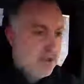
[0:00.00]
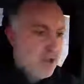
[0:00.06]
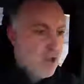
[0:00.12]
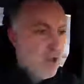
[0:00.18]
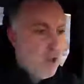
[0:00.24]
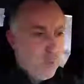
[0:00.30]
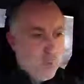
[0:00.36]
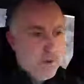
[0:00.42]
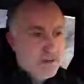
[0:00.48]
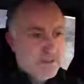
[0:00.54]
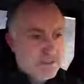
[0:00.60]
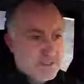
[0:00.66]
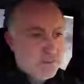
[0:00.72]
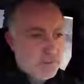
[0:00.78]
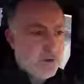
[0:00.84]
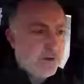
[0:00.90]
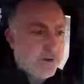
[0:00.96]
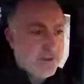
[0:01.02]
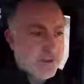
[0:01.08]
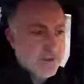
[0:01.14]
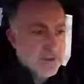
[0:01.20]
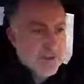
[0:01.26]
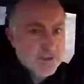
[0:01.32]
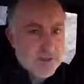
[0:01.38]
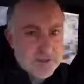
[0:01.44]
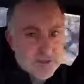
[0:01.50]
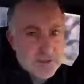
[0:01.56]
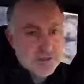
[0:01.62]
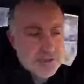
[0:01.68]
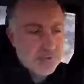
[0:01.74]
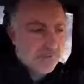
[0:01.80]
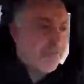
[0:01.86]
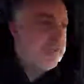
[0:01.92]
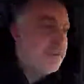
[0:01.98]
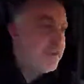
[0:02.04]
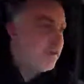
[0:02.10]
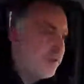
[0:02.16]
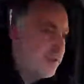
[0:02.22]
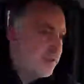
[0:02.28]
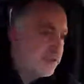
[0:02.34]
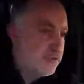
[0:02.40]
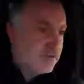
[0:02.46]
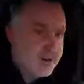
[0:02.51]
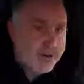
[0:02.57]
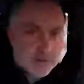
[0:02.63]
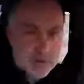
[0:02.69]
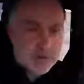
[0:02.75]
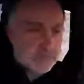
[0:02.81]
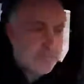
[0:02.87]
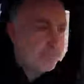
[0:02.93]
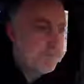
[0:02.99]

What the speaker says: always with your finger on the trigger.